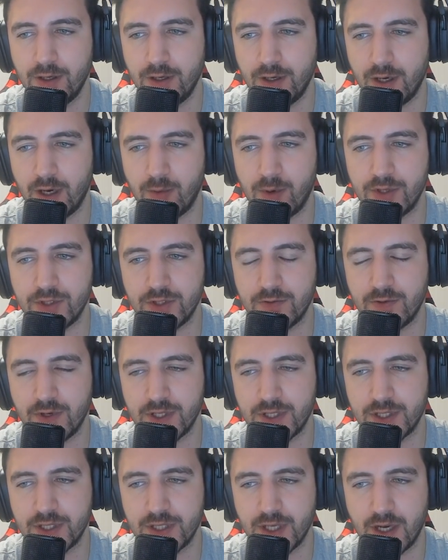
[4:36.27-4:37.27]
a bunch of
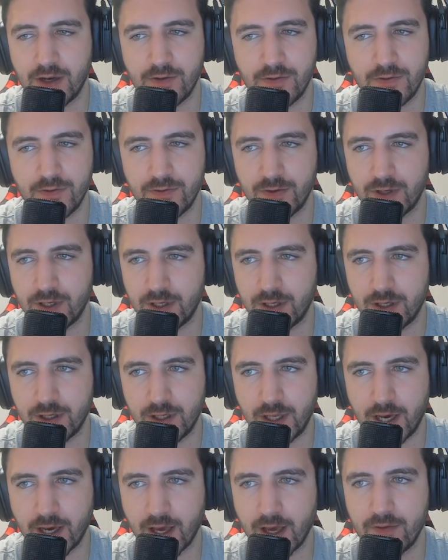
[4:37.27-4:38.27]
other stuff,
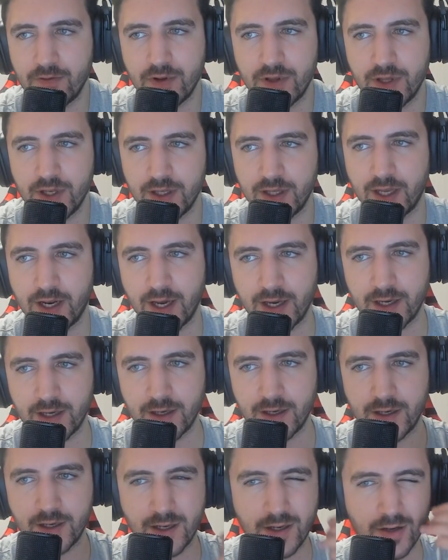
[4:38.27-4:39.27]
like everything that I
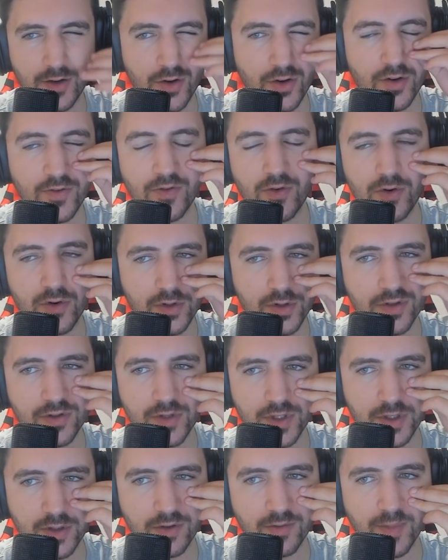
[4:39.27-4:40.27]
could have ordered,
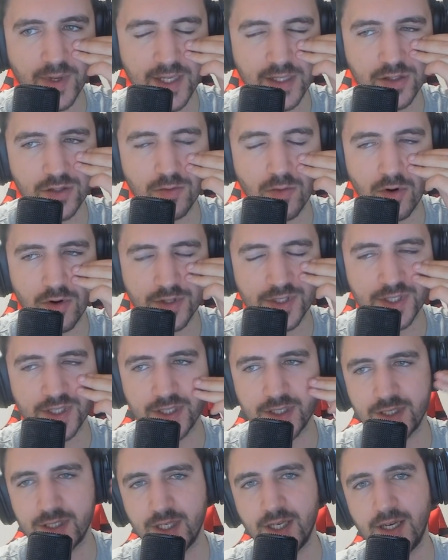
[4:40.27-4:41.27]
bento
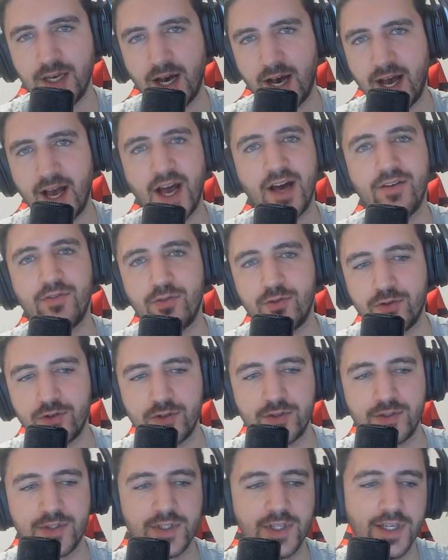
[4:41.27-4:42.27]
boxes I have
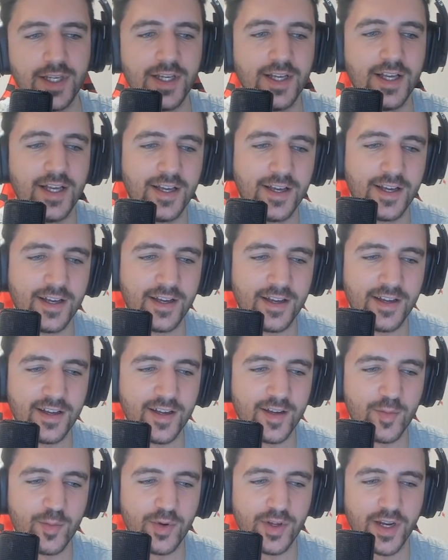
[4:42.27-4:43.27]
ordered,
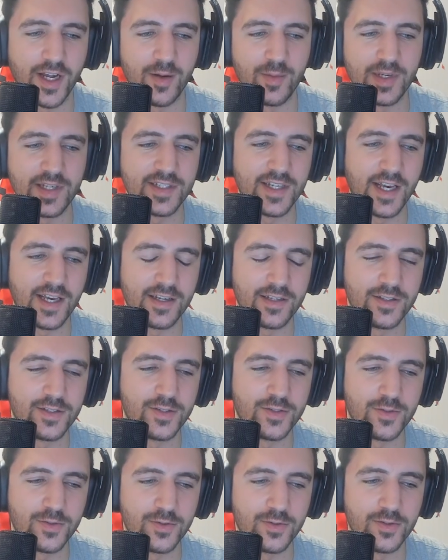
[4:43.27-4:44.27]
but I'm excited
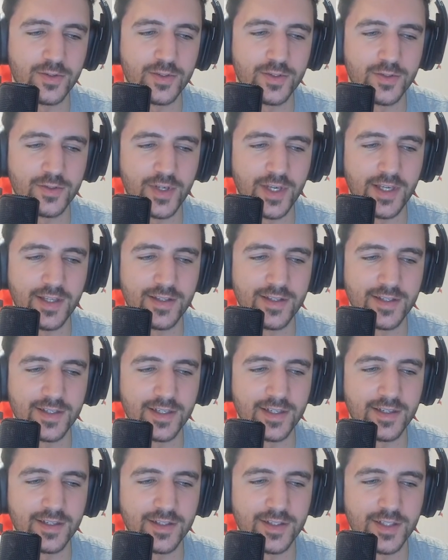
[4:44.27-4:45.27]
to eat
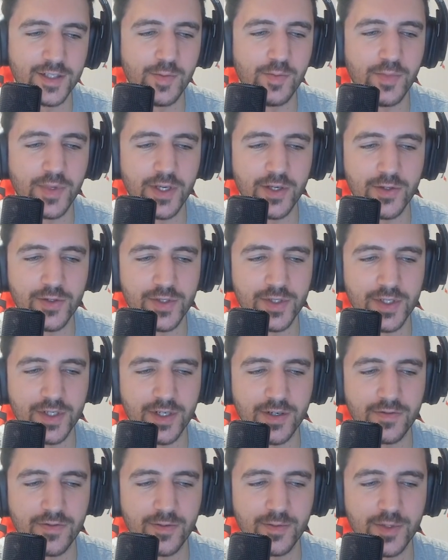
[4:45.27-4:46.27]
some meals
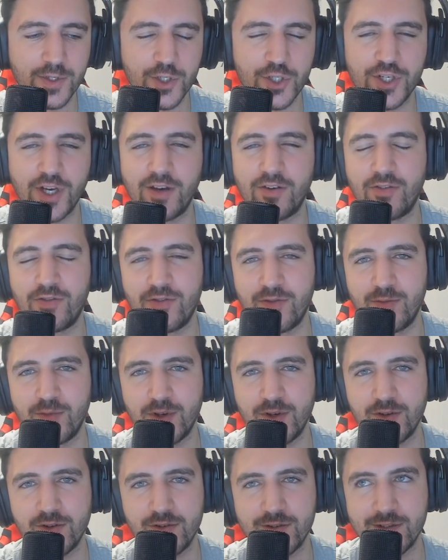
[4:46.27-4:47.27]
from the chef,
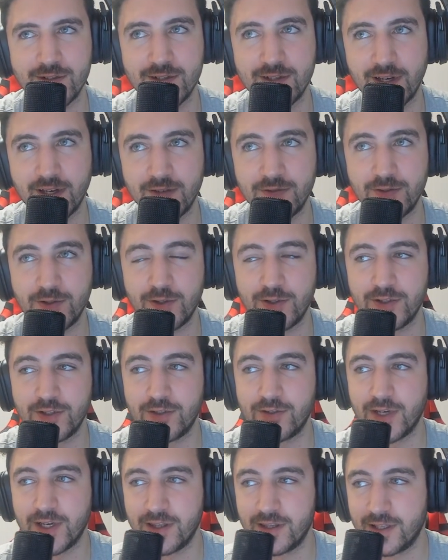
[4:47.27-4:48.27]
because I've heard
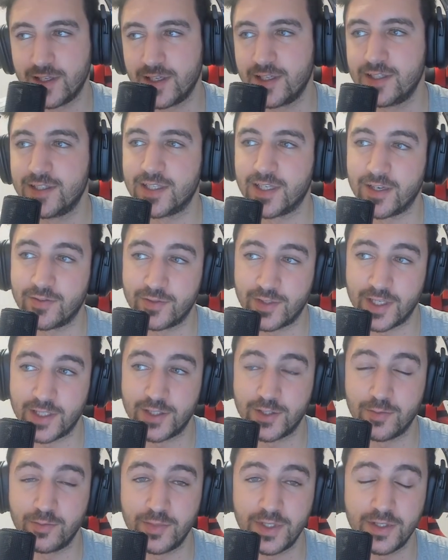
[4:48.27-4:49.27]
great things, and I've tried
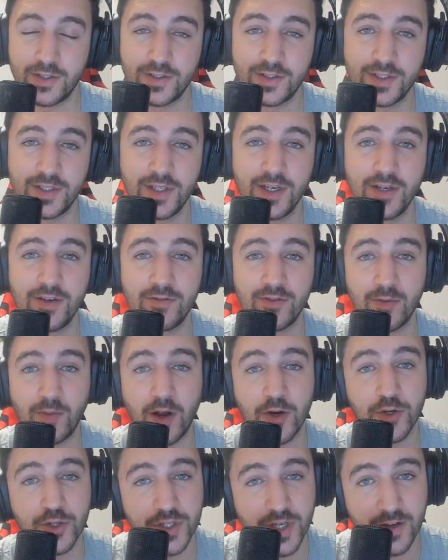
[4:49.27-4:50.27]
some meals from
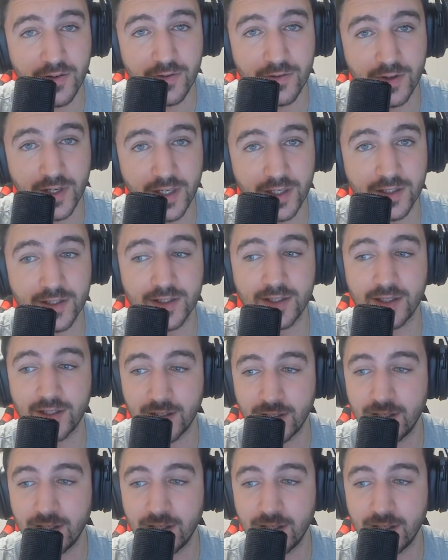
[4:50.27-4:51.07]
our chef, and